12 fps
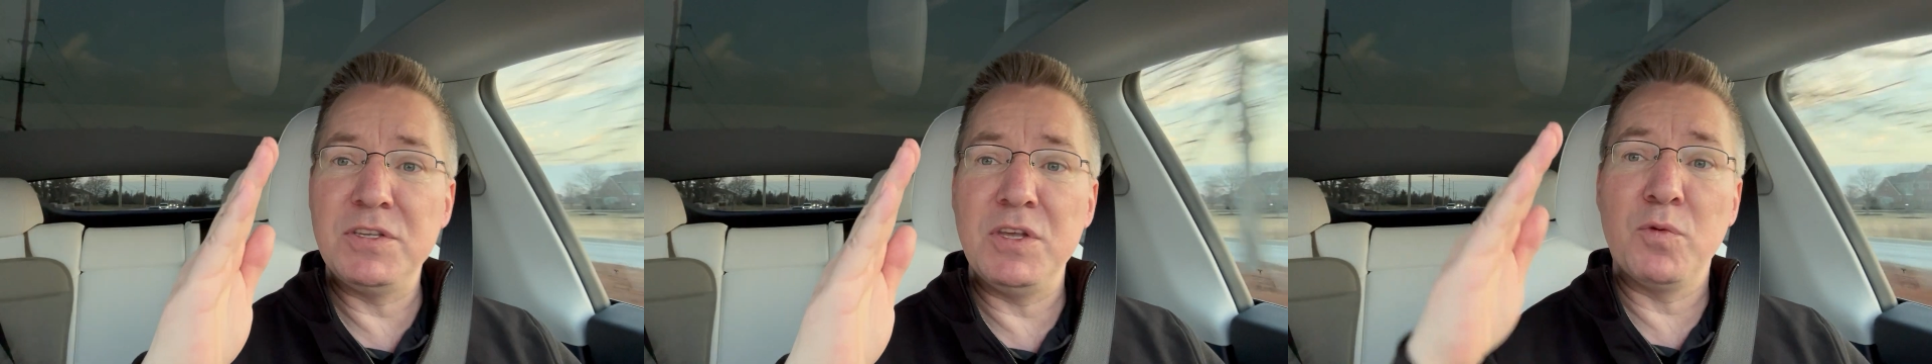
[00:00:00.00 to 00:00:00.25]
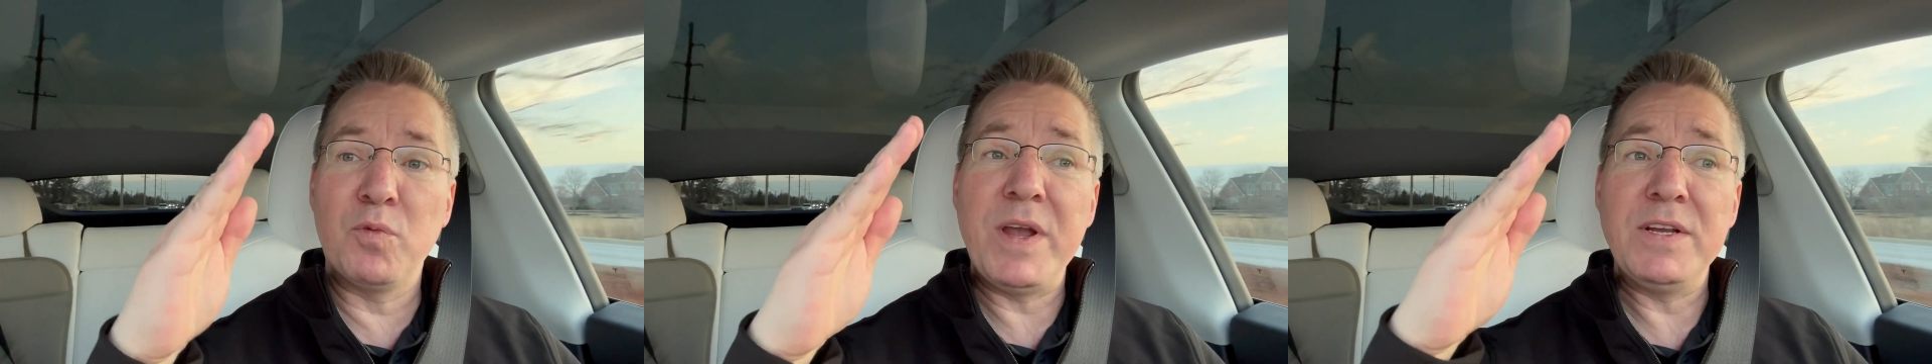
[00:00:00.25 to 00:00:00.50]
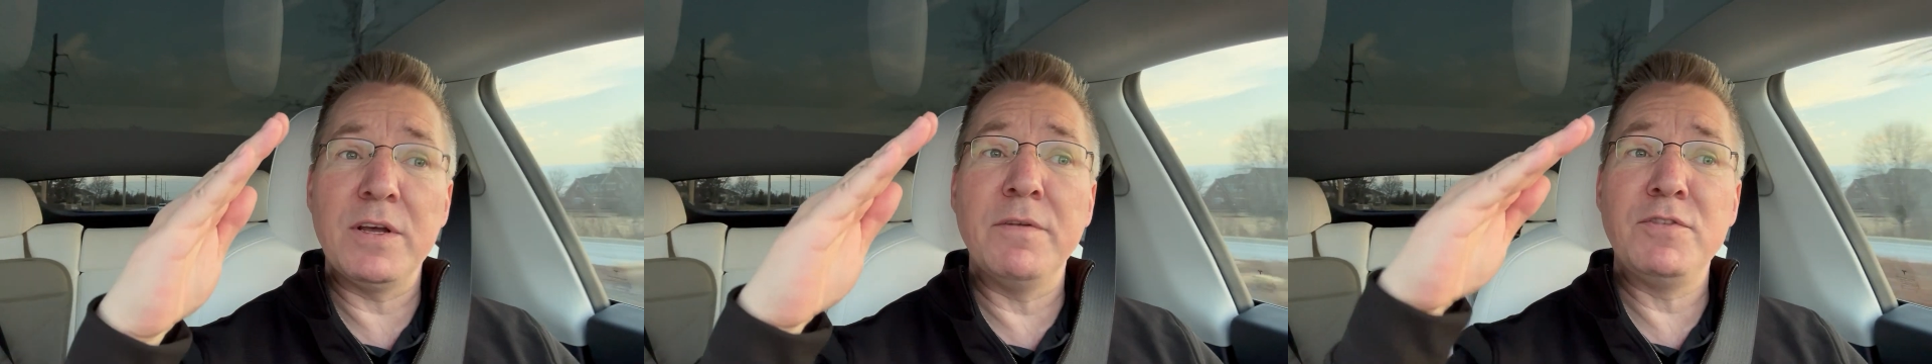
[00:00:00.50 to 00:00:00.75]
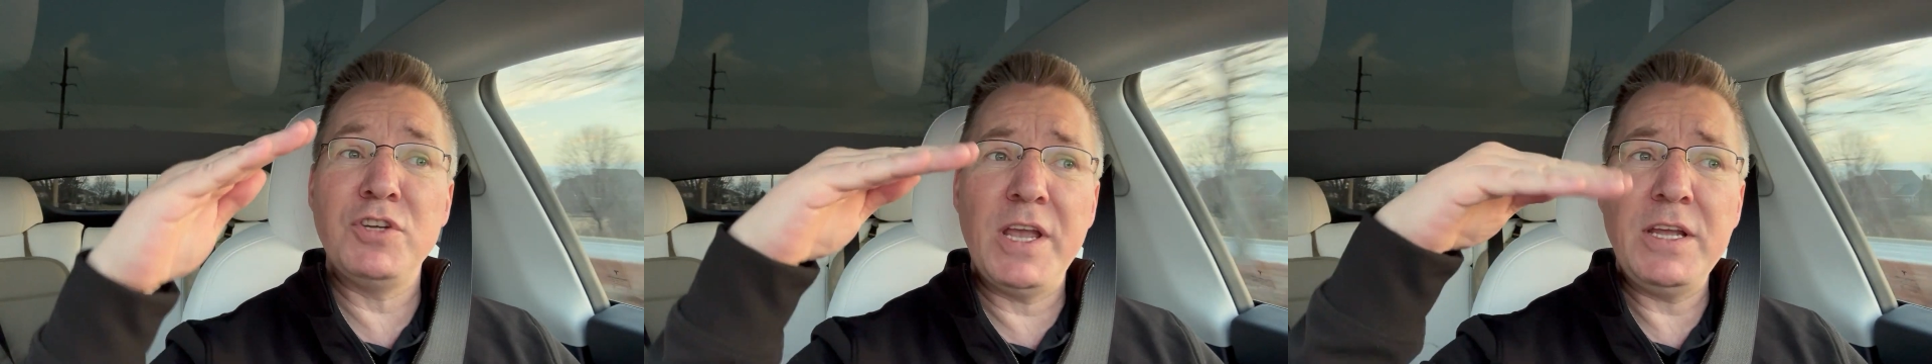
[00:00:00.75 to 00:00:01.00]
the rate
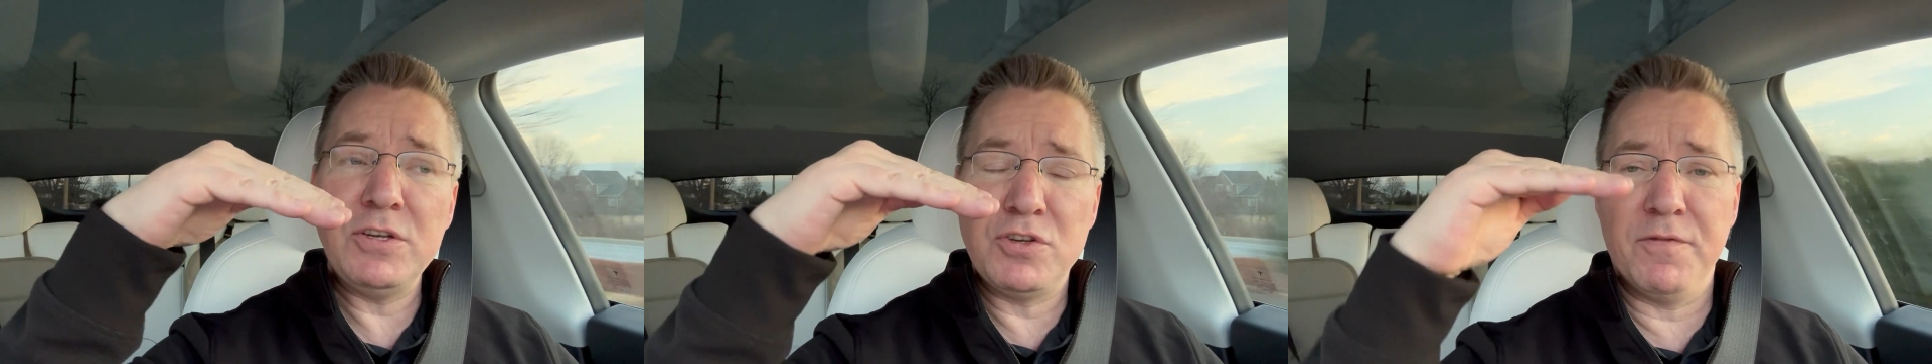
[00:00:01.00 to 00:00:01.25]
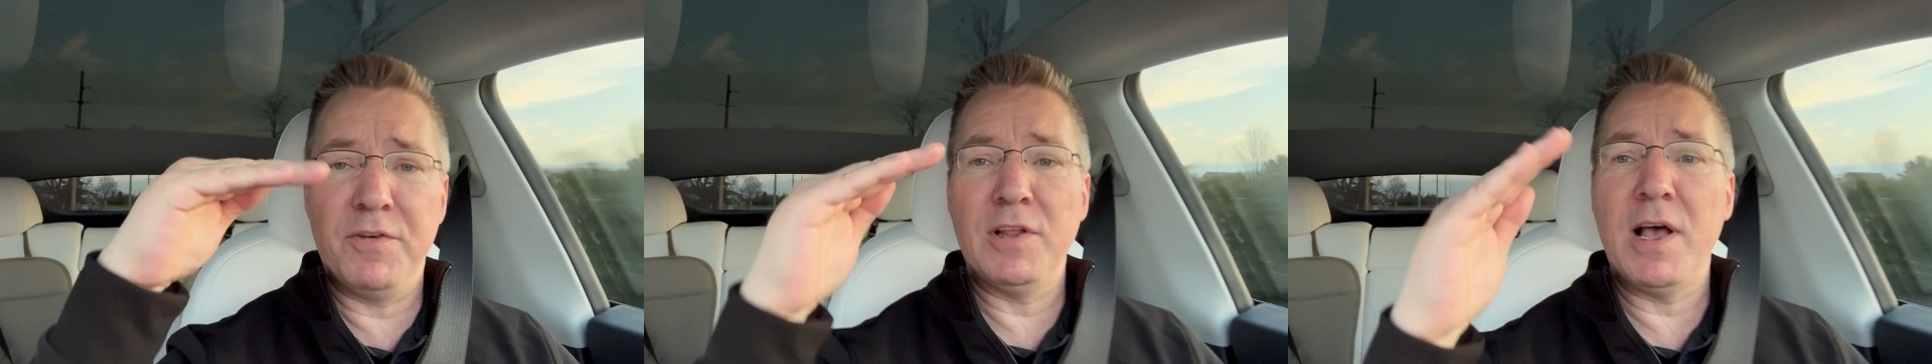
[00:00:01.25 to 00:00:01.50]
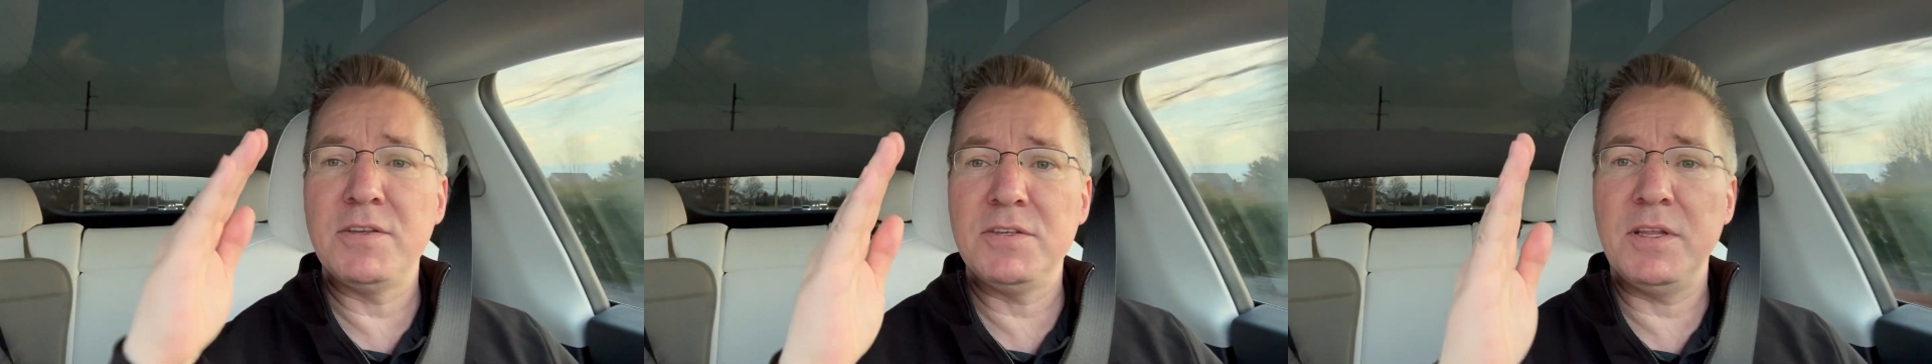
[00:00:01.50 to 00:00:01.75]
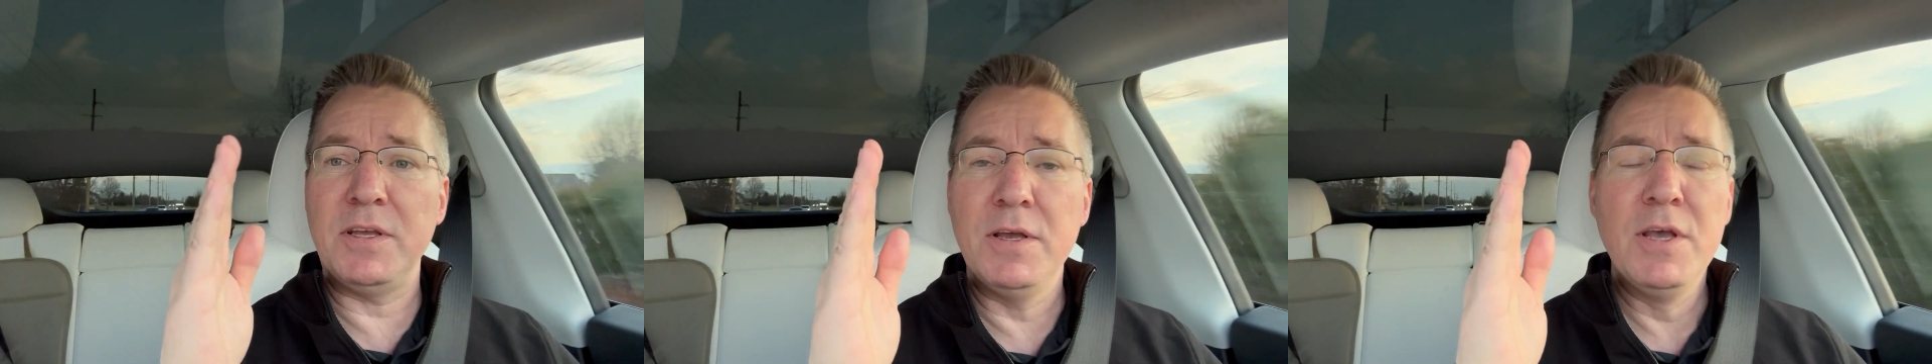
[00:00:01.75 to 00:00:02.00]
of change of
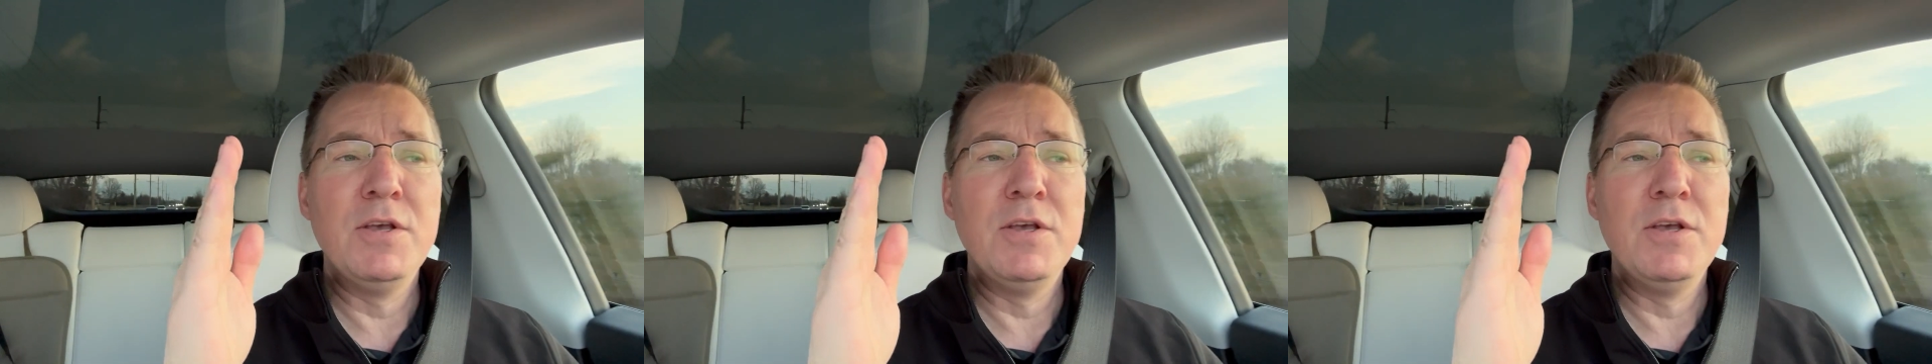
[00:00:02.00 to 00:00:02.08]
velocity.